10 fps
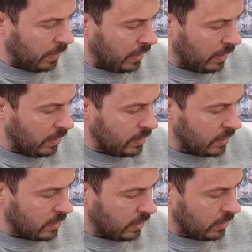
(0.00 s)
My
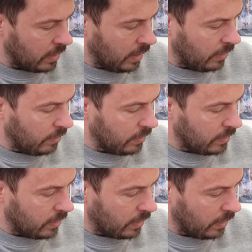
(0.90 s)
eyes are starting to go,
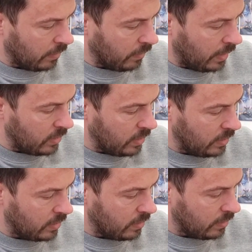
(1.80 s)
so I can't
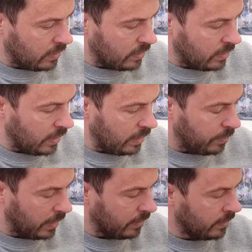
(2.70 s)
actually
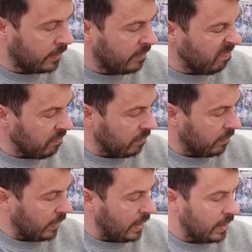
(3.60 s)
see, but
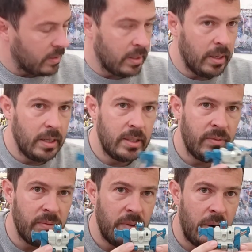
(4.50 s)
yeah, it's a
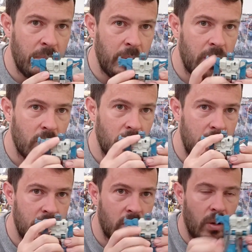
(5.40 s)
different variant where
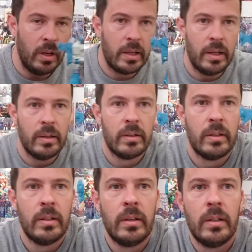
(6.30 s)
he's got like
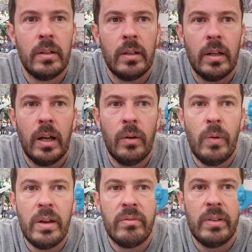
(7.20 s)
a
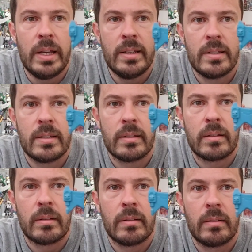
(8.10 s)
red face,
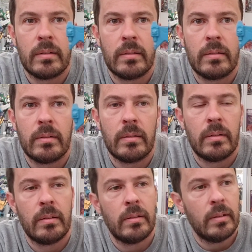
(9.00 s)

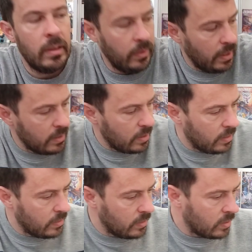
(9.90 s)
and there,
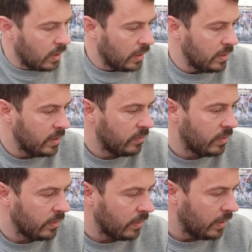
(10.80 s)
so slightly
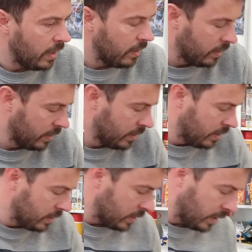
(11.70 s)
different there.
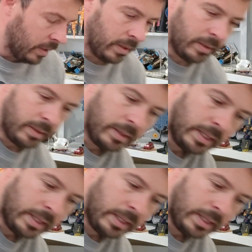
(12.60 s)
So